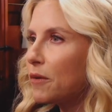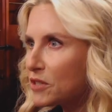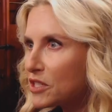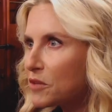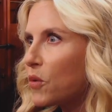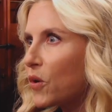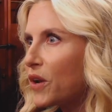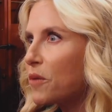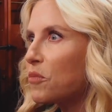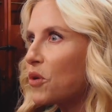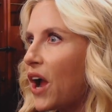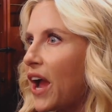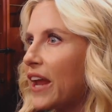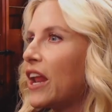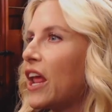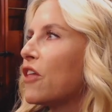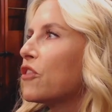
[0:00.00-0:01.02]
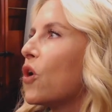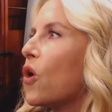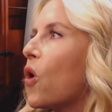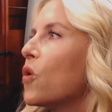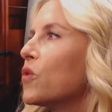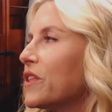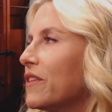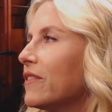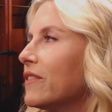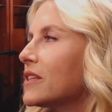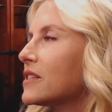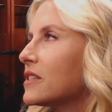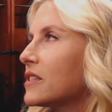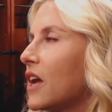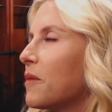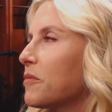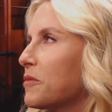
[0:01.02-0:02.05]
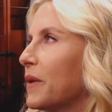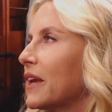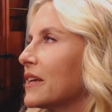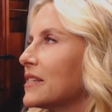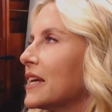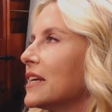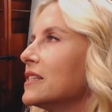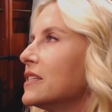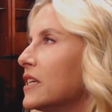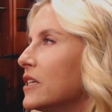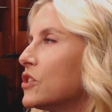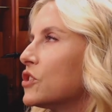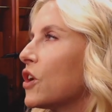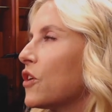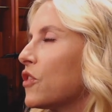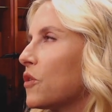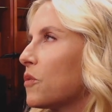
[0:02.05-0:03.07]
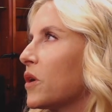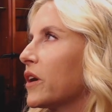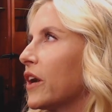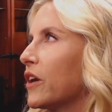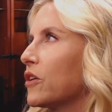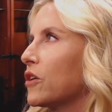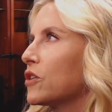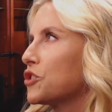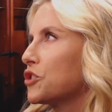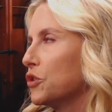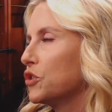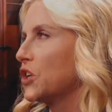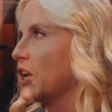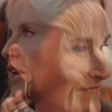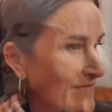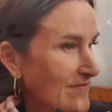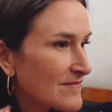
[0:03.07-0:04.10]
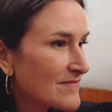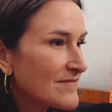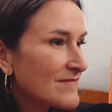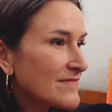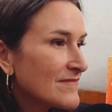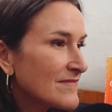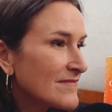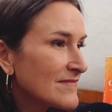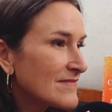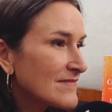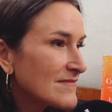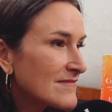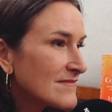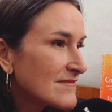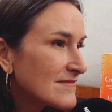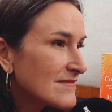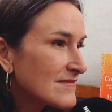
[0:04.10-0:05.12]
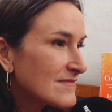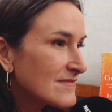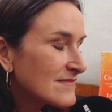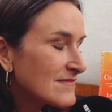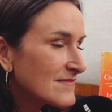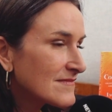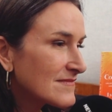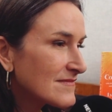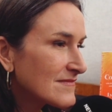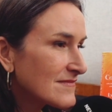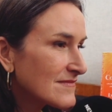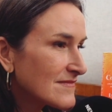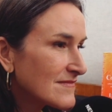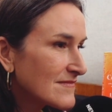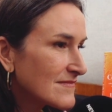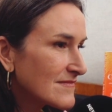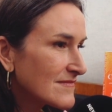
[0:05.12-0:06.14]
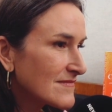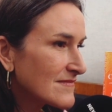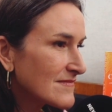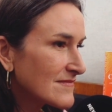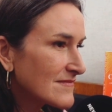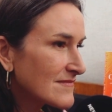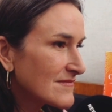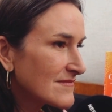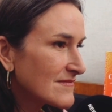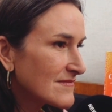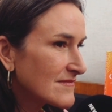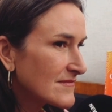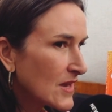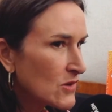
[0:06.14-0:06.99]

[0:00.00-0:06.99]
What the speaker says: And it was a point of pride. The only thing that stopped me, because I did start the Working Girl shoe change, because it was tearing my shoes apart.